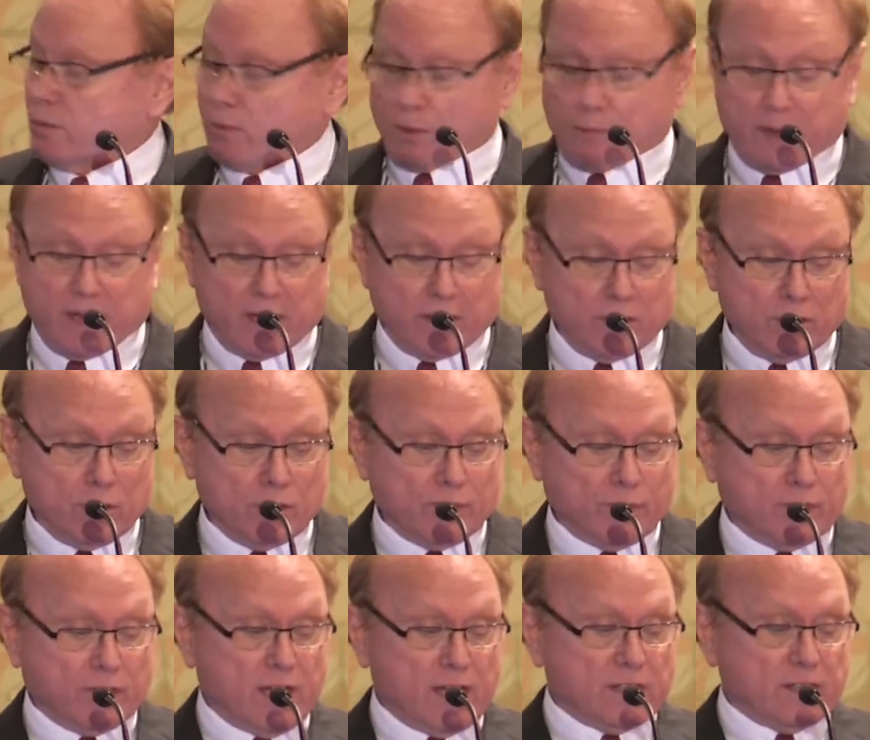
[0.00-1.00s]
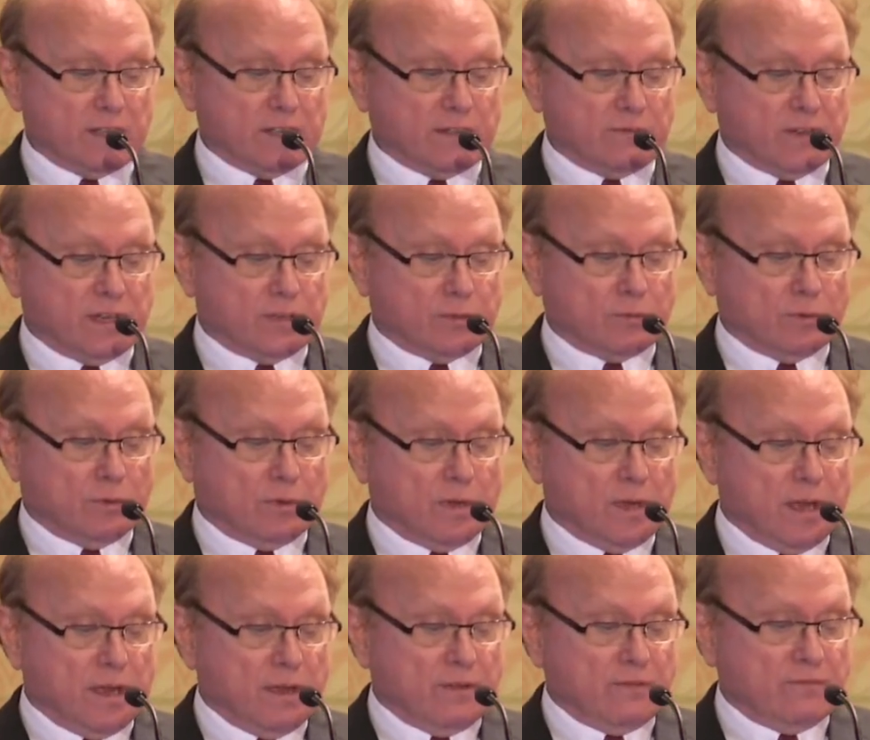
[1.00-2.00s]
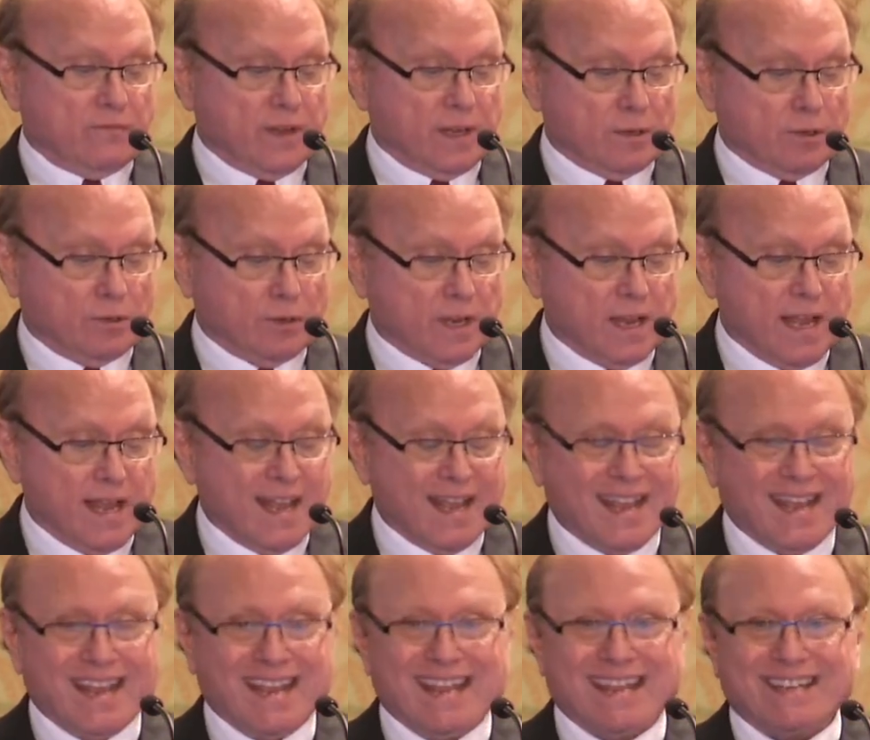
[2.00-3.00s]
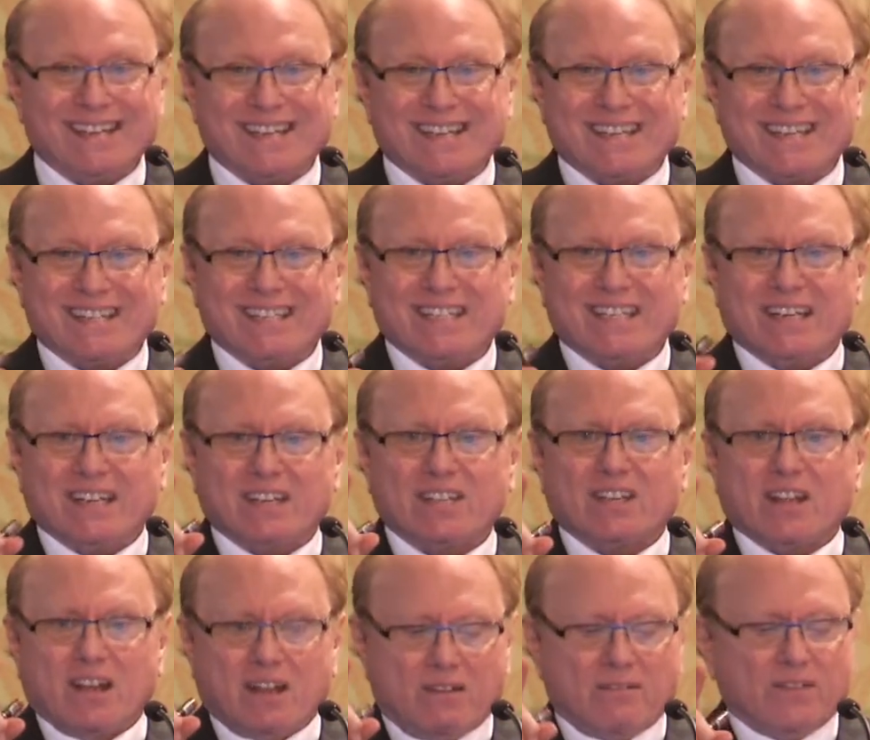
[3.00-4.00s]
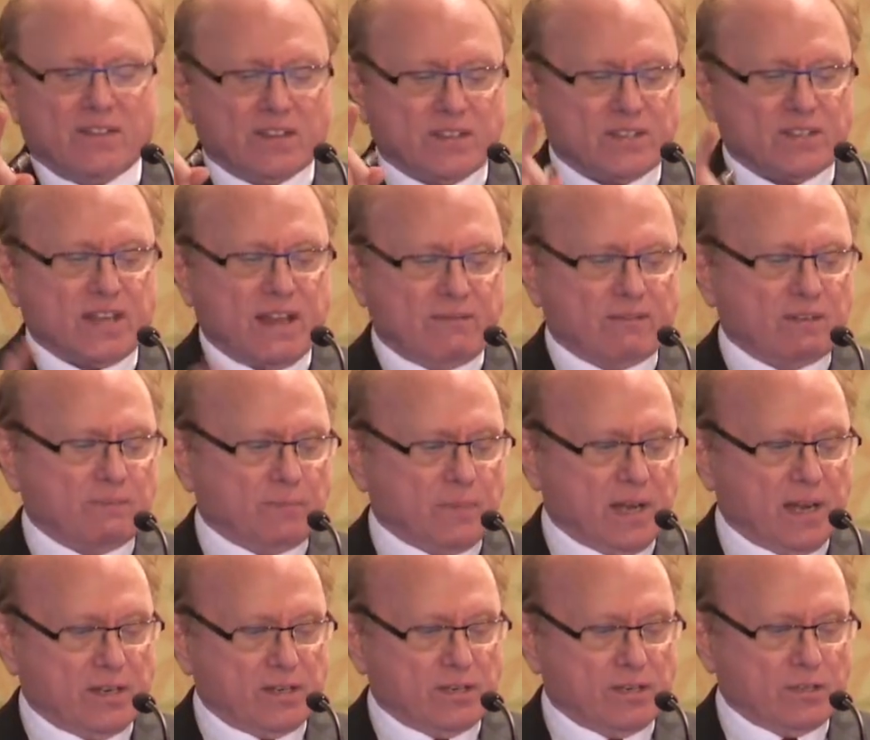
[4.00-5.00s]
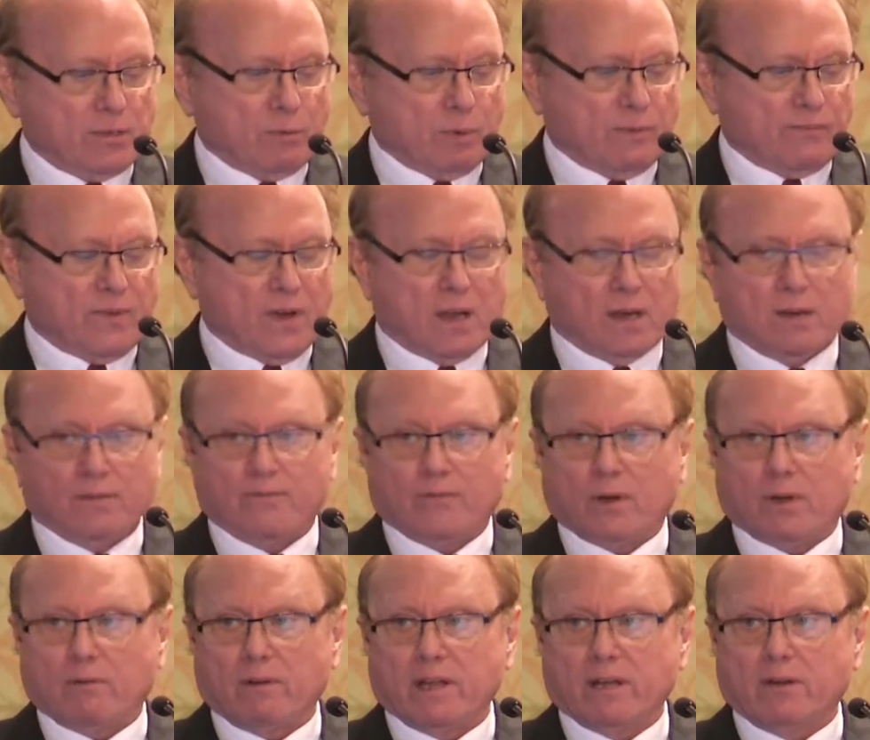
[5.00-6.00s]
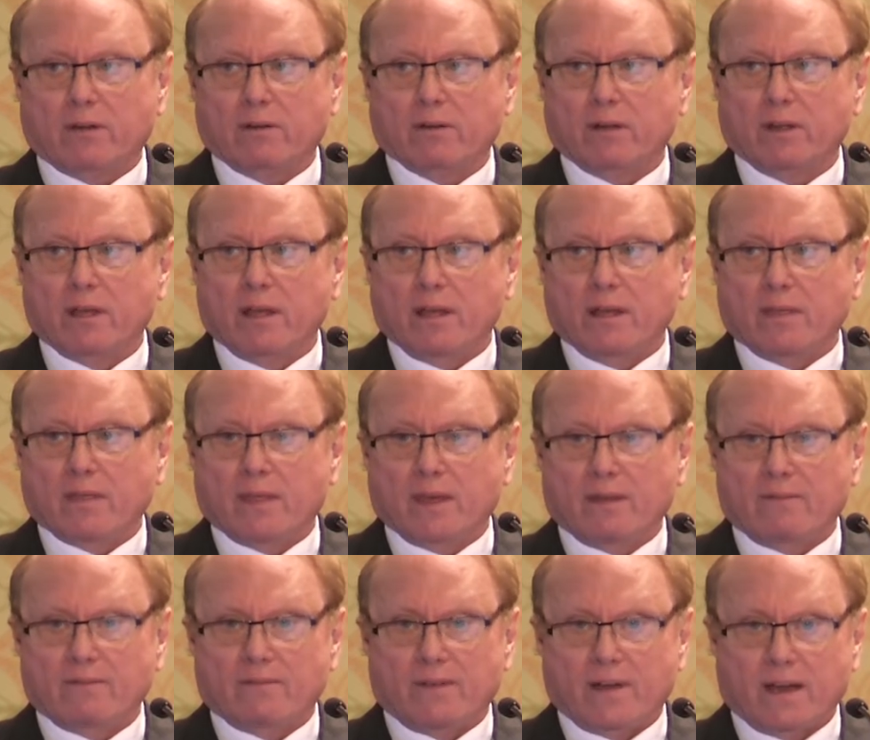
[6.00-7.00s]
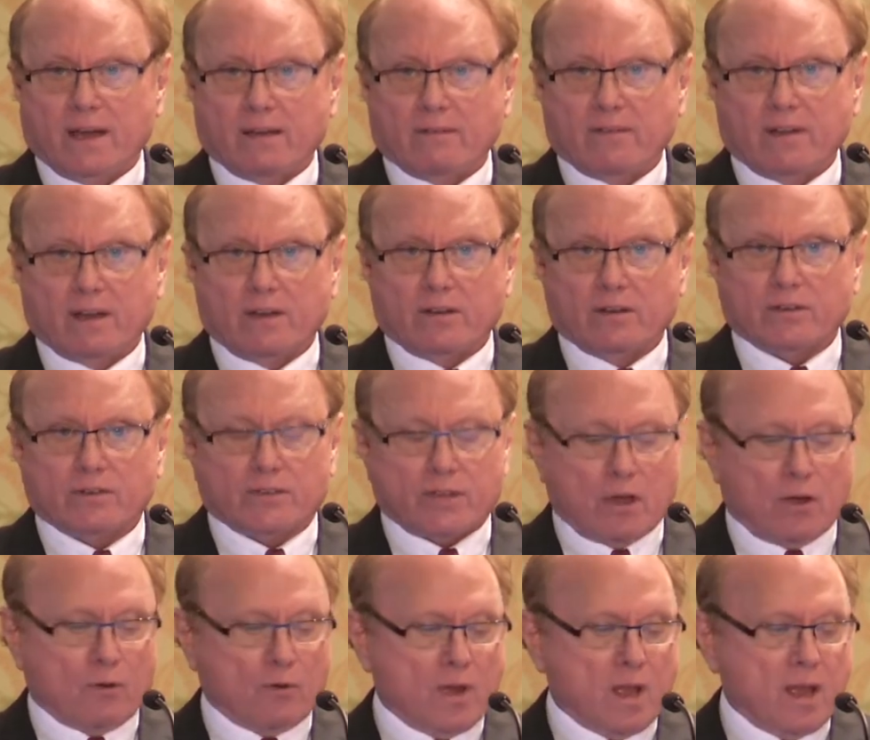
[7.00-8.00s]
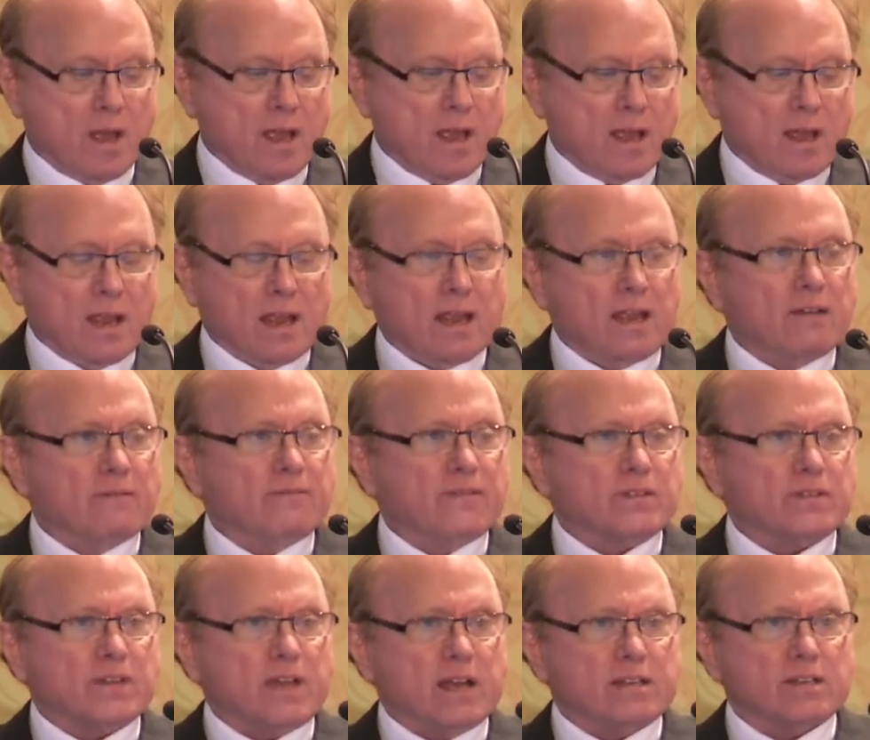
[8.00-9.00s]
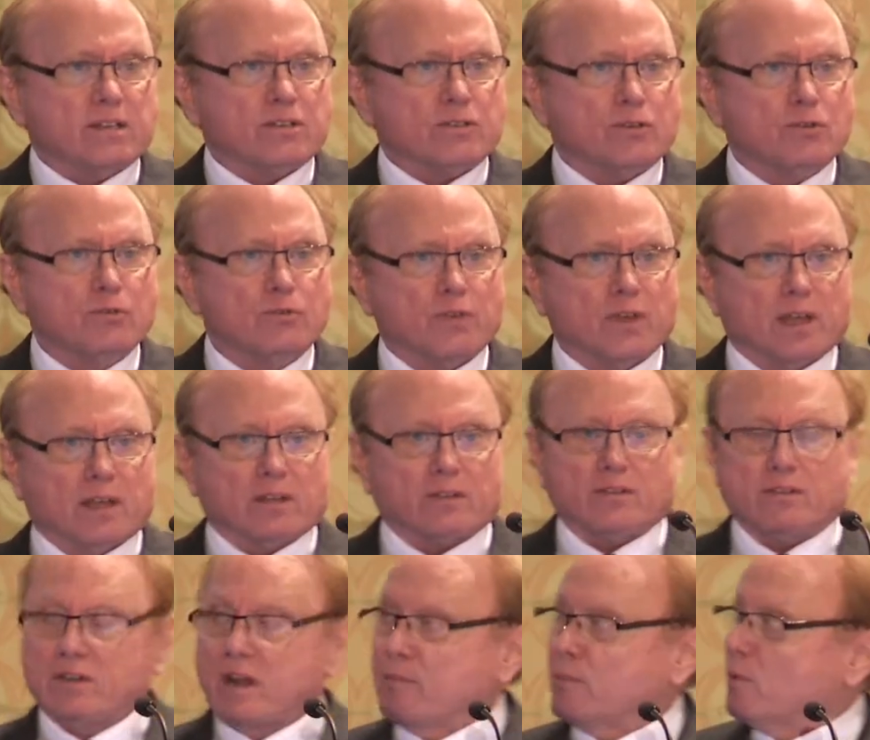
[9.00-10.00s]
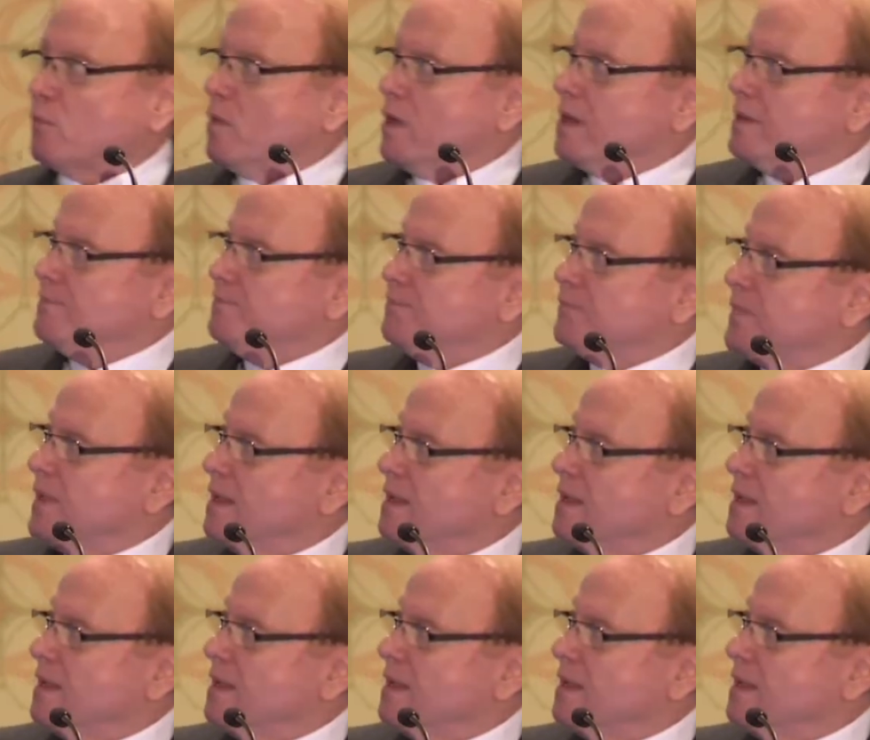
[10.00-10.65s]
that were being used for testing the visual field in 6 of the 7 patients who were followed for greater than 5 years. So, emphasizes 2 things. Number one,